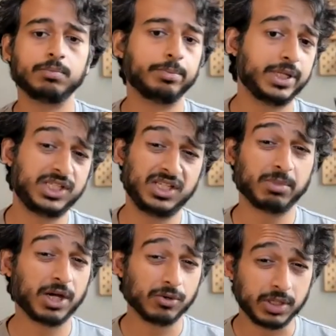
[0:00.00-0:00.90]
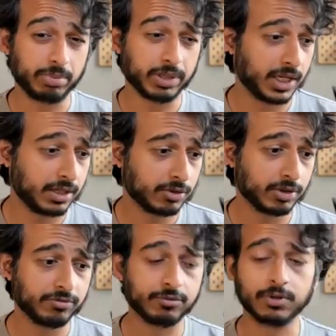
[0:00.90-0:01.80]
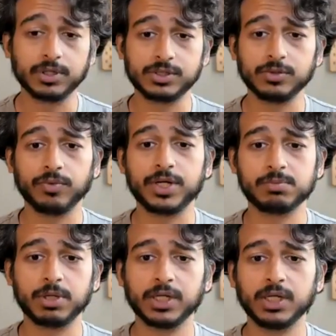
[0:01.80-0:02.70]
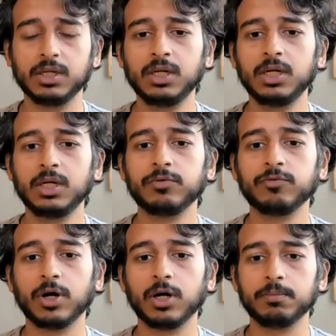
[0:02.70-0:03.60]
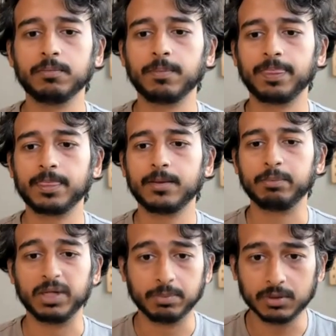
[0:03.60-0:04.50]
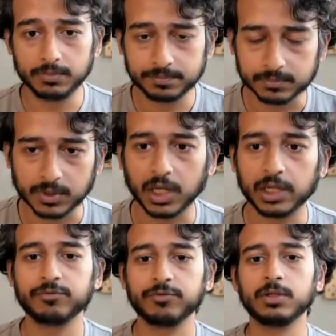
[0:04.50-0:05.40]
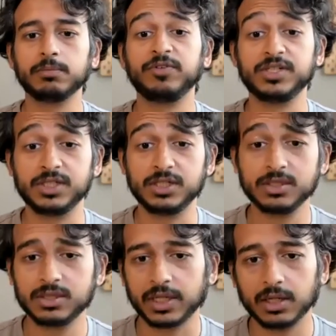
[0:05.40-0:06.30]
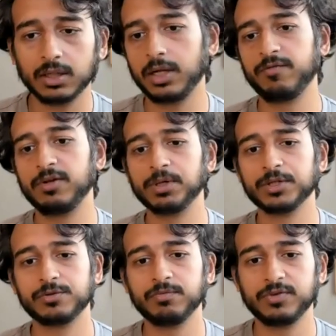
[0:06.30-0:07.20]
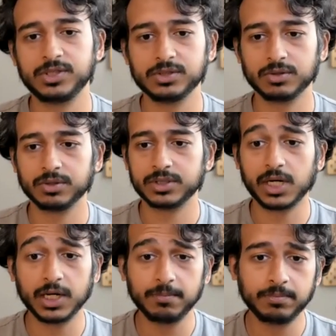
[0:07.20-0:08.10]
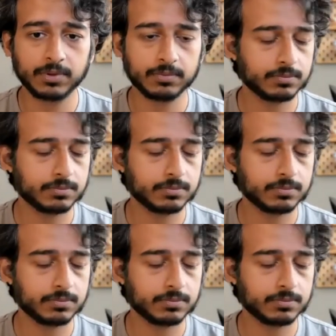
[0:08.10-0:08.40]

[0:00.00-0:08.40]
basically my only plan going forward, is to raise money from people, not from VCs. I get a lot of emails from VCs all the time,